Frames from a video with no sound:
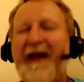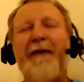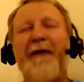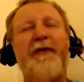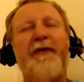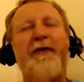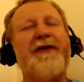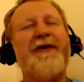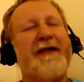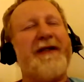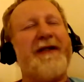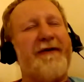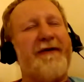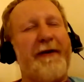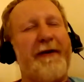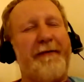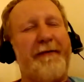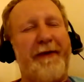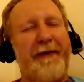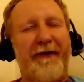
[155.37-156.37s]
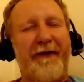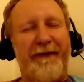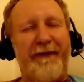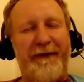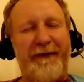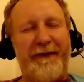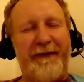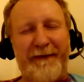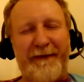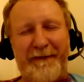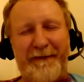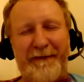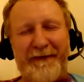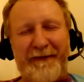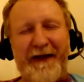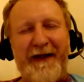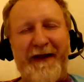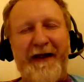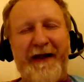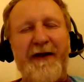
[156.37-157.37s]
Beauty is very powerful.
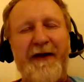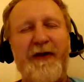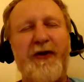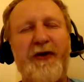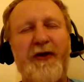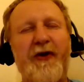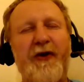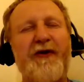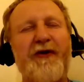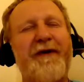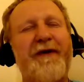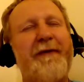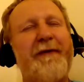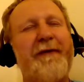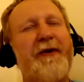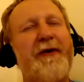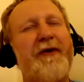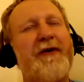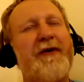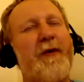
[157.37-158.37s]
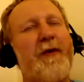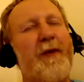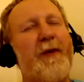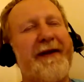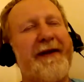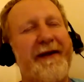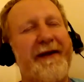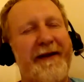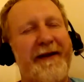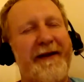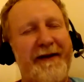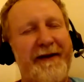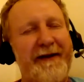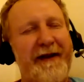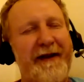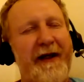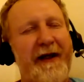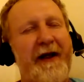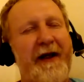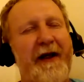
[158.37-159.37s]
Search for the beauty within.
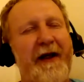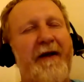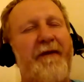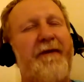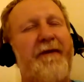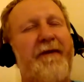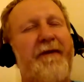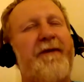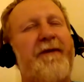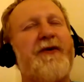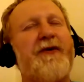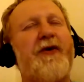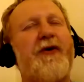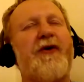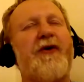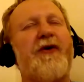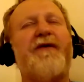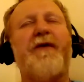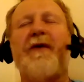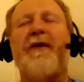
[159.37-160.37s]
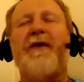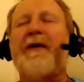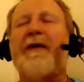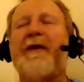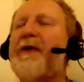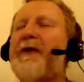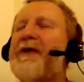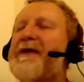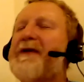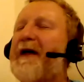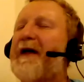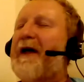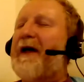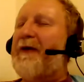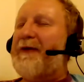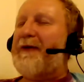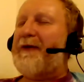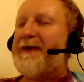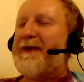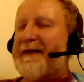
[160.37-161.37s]
Search for the beauty
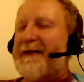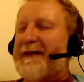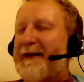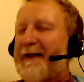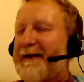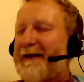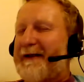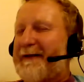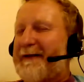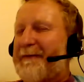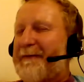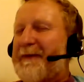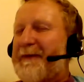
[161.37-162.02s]
outside.